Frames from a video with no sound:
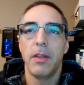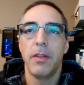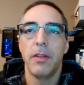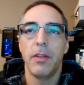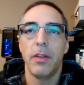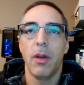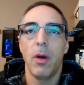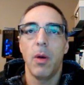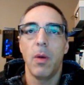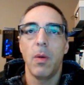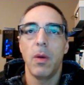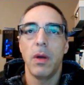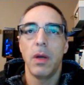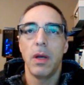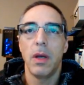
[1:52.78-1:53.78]

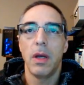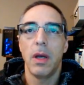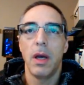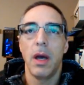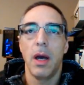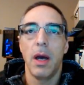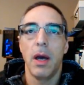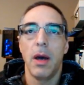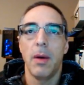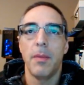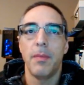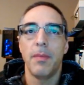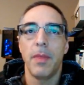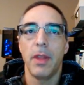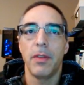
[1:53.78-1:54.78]
So
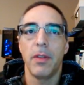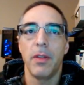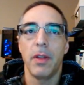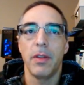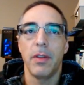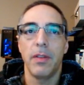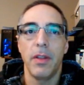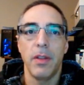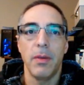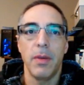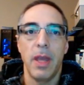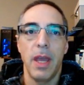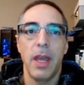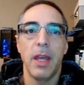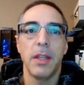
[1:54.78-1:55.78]
that's not to say you
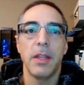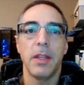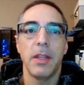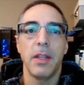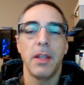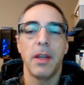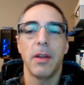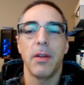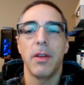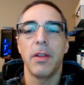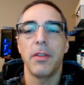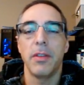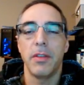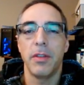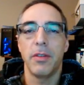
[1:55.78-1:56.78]
can't at a younger
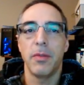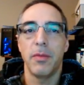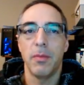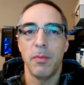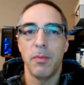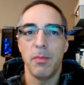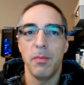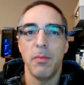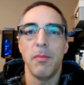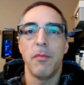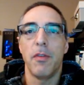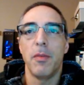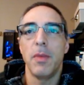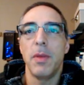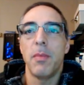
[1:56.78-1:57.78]
age. It's just,
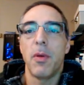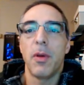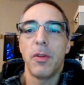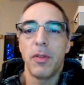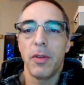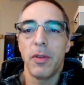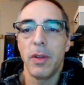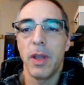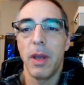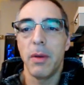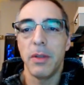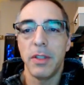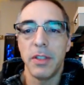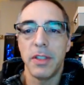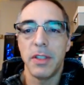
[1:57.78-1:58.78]
for me personally, I
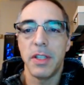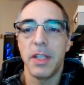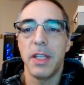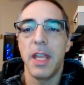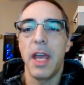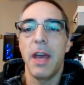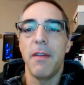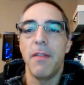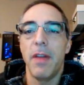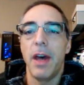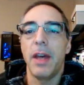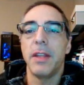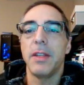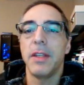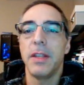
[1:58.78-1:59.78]
just didn't have
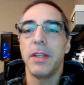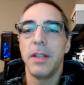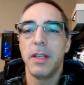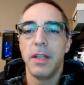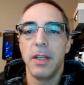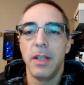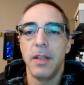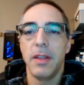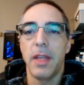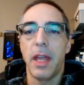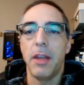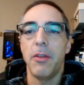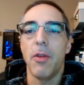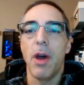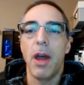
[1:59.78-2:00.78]
that
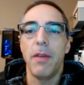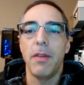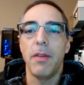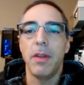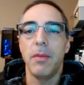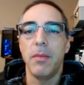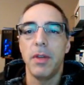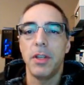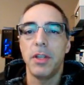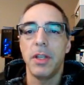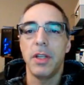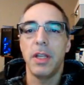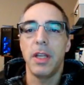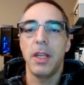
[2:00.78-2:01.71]
drive and ambition.